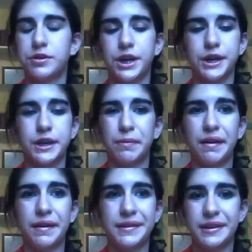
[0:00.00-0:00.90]
talking
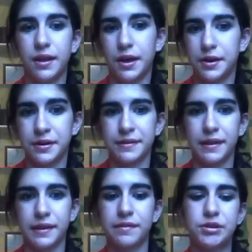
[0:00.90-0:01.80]
about Estee Lauder's,
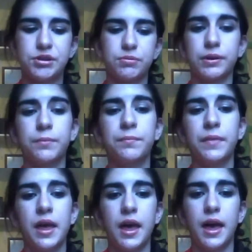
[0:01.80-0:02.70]
like, switcheroo,
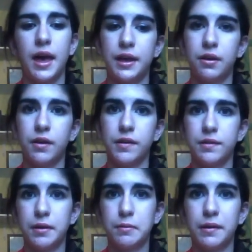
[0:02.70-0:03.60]
and also
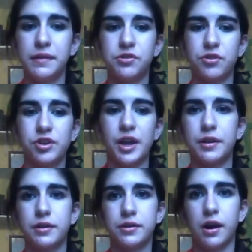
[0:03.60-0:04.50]
NYC Georgette
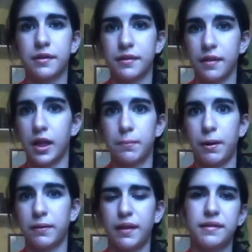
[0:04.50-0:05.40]
talks a lot
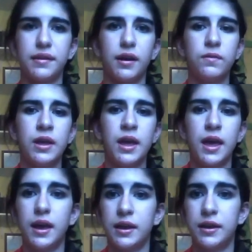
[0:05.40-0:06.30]
about that stuff,
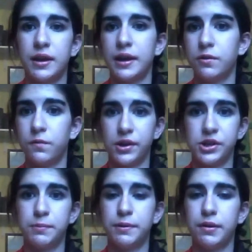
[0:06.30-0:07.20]
and I know
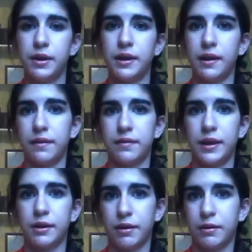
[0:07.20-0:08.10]
Veggie Beauty is
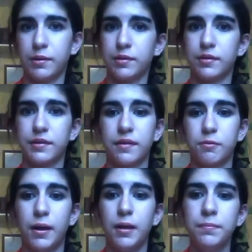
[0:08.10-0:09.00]
a great resource as
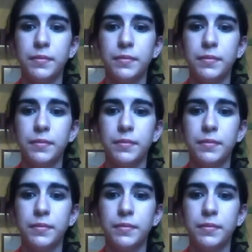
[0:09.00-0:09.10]
well.